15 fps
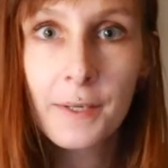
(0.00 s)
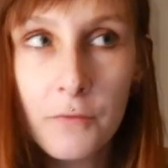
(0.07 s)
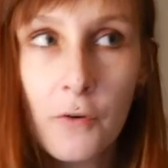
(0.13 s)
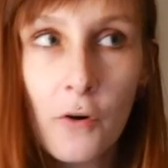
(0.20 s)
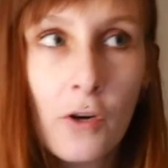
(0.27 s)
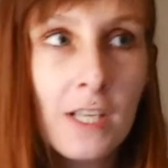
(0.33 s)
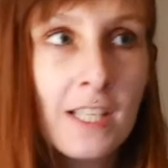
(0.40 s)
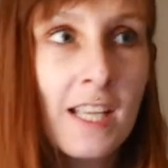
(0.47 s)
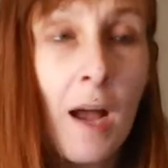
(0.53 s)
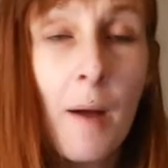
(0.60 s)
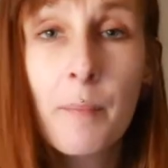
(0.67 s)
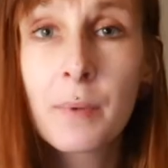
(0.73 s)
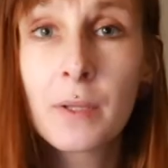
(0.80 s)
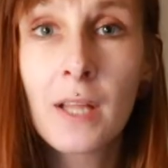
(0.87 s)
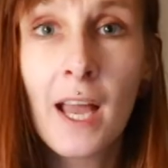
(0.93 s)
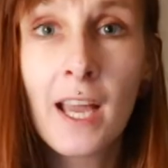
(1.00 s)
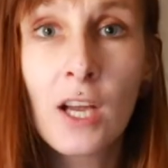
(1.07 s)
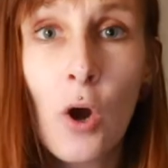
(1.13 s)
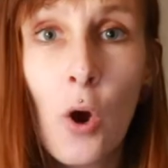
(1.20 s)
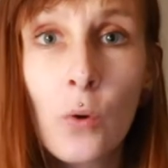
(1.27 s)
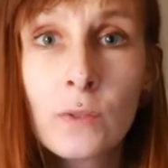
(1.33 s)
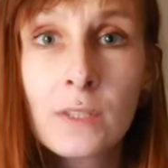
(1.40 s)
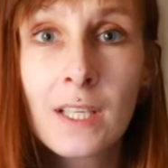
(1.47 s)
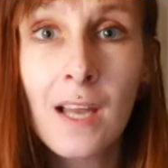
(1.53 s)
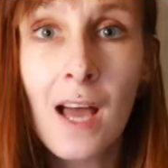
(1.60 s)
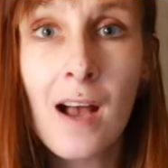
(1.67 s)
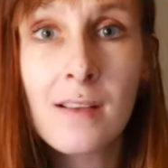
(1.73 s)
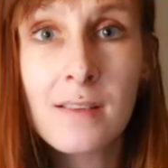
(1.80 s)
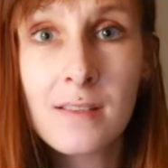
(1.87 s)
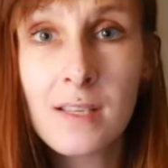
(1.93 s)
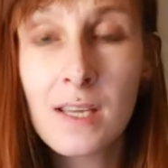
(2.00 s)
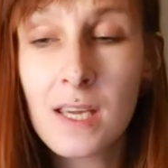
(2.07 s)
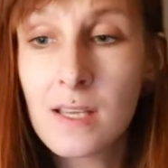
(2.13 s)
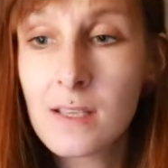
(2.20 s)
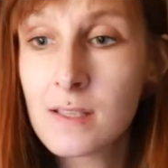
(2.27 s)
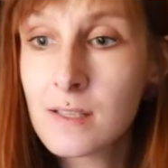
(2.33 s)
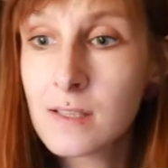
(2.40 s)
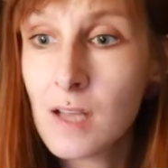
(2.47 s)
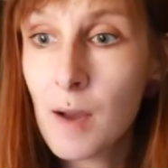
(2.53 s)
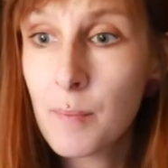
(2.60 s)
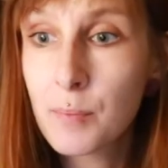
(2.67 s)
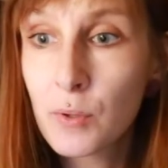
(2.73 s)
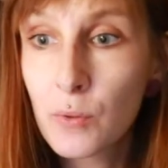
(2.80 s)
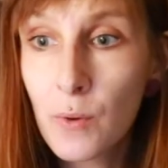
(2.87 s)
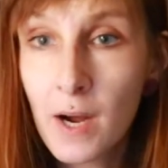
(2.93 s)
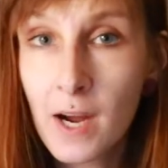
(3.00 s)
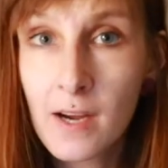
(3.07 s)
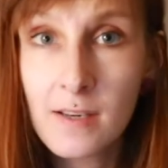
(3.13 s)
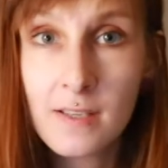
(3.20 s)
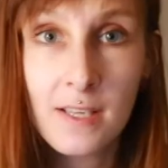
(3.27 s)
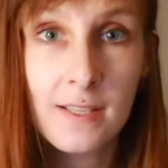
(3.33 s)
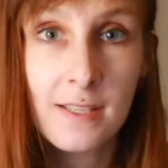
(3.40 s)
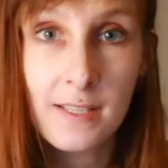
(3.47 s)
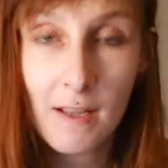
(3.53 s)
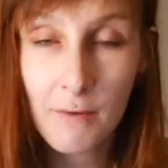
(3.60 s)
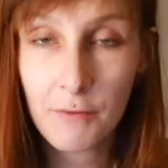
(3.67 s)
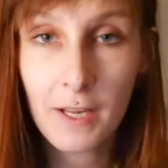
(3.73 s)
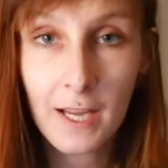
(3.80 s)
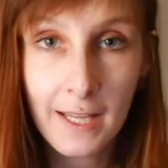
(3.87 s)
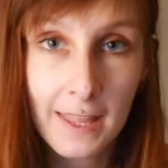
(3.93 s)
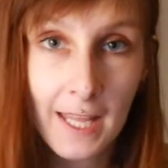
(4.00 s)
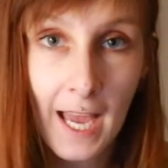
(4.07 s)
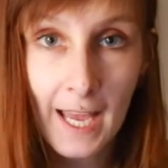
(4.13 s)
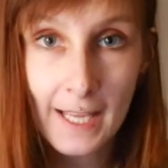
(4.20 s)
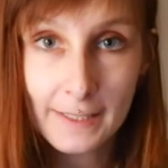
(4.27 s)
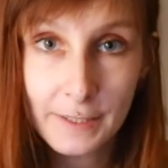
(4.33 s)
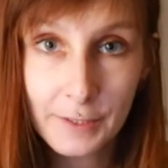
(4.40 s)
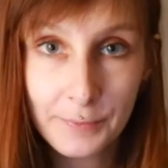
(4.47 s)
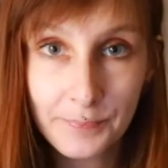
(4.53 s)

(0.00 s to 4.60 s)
For example, like old glasses, Tupperwares and stuff like that.